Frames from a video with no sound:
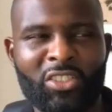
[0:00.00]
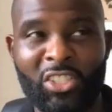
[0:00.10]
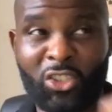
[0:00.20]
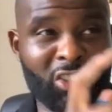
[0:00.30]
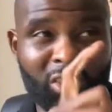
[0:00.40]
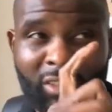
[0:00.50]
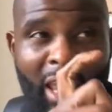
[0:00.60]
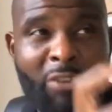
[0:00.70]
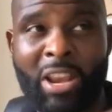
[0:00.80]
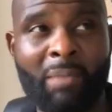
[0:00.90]
He's just
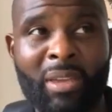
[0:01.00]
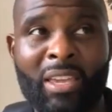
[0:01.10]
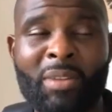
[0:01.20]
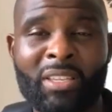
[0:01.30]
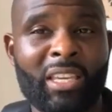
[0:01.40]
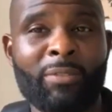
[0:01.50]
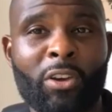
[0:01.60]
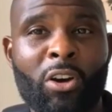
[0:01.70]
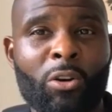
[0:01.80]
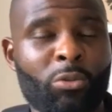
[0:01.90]
staring at me. Him and Keith
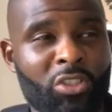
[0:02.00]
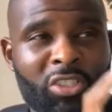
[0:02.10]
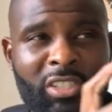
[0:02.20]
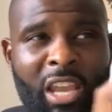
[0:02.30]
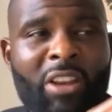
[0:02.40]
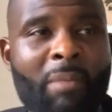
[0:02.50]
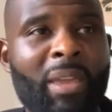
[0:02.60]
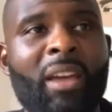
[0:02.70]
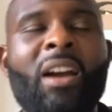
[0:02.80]
Cole just staring at me.